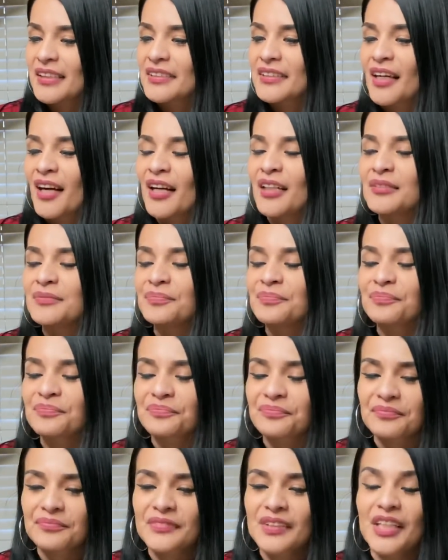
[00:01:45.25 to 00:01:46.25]
Um,
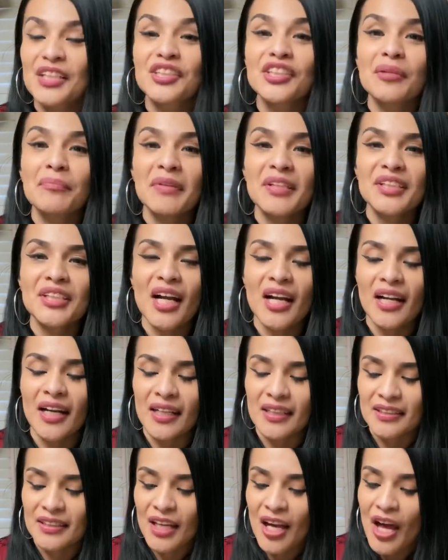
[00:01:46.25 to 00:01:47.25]

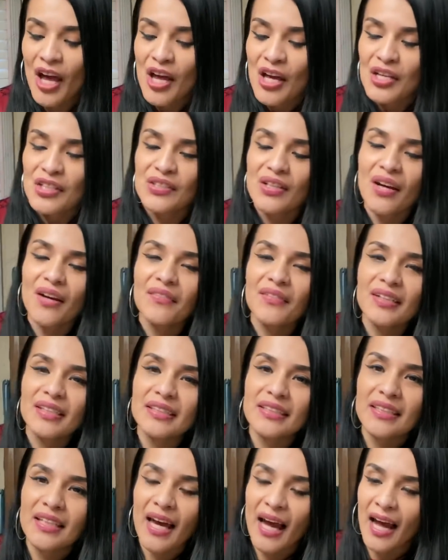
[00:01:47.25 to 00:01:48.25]
chimichangas. So I have
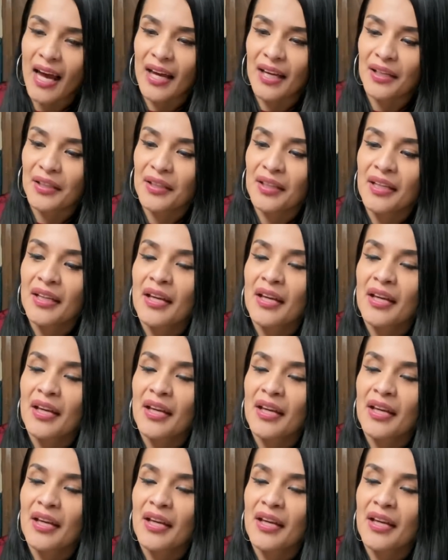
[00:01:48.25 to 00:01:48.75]
this guy.